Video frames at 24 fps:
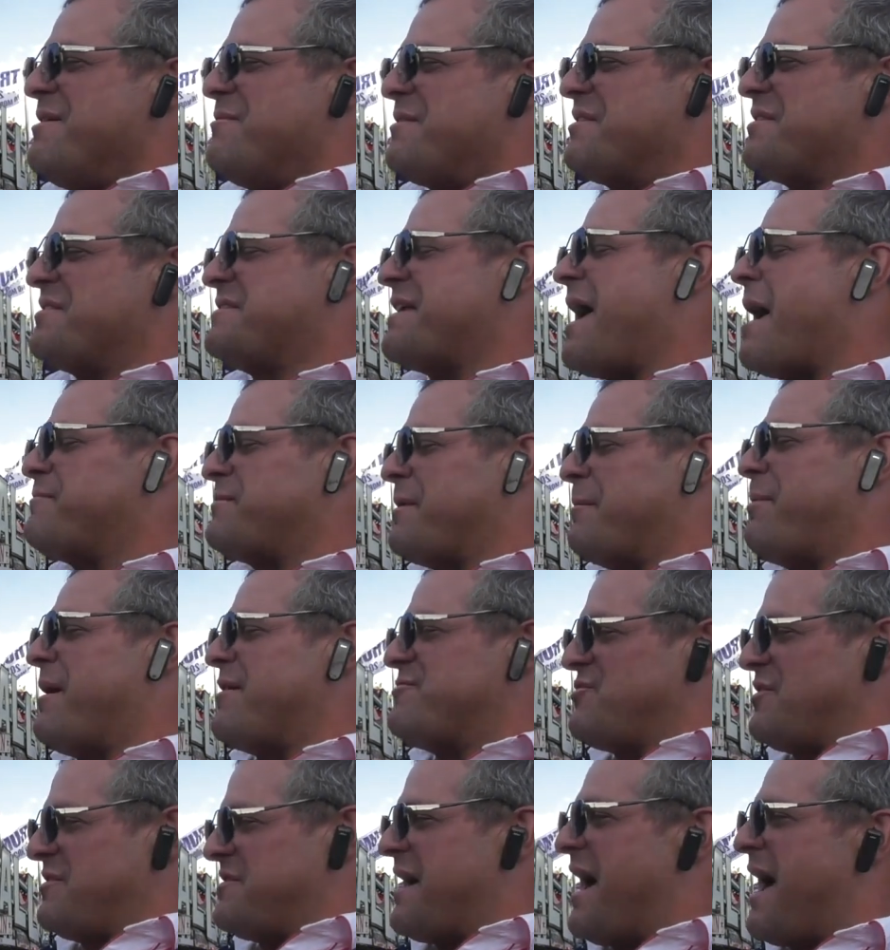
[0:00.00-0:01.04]
We stopped a
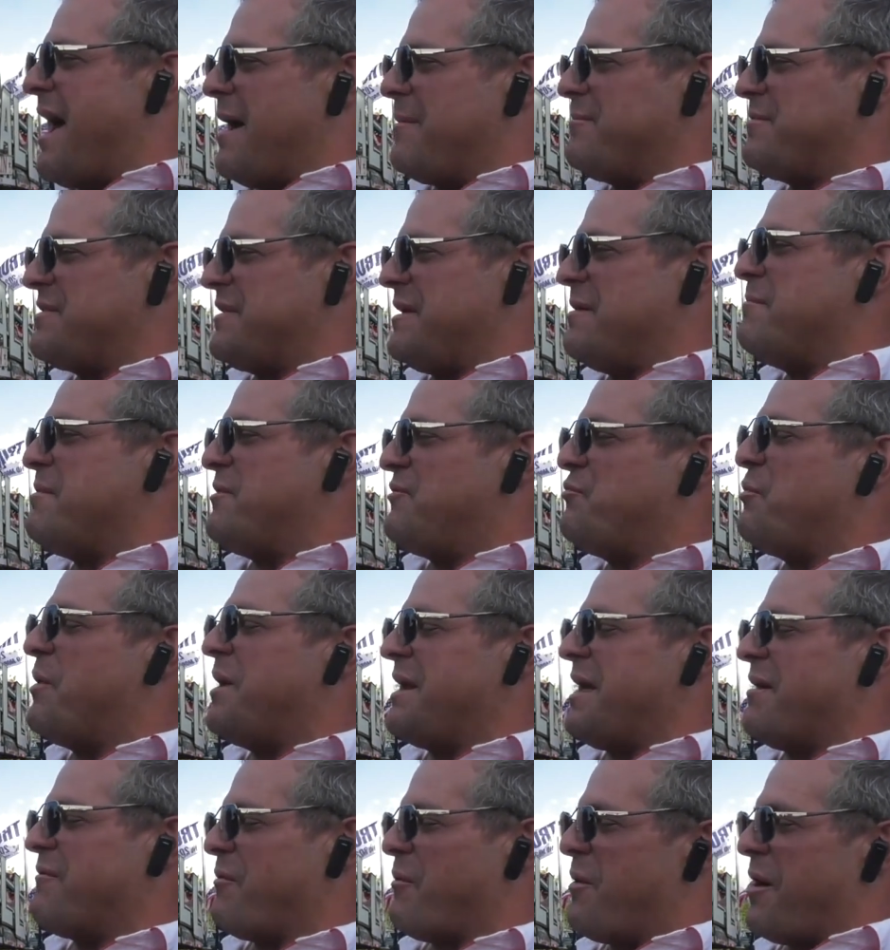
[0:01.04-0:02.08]
bunch of times in
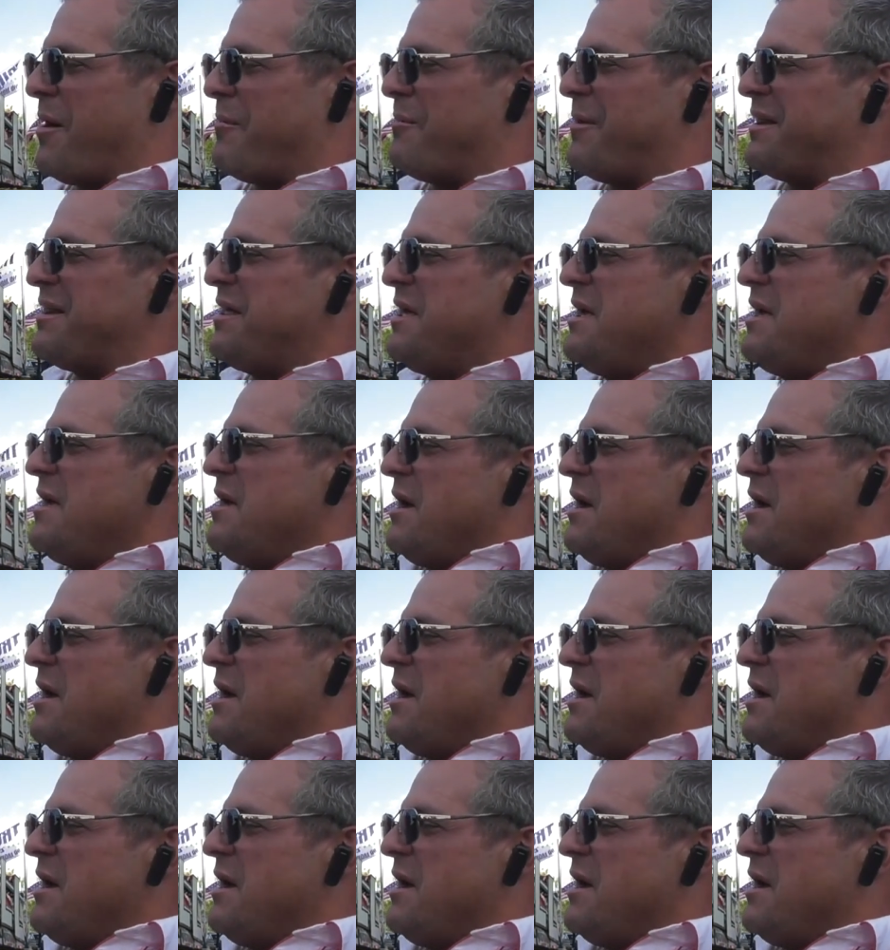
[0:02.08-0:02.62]
between everywhere, but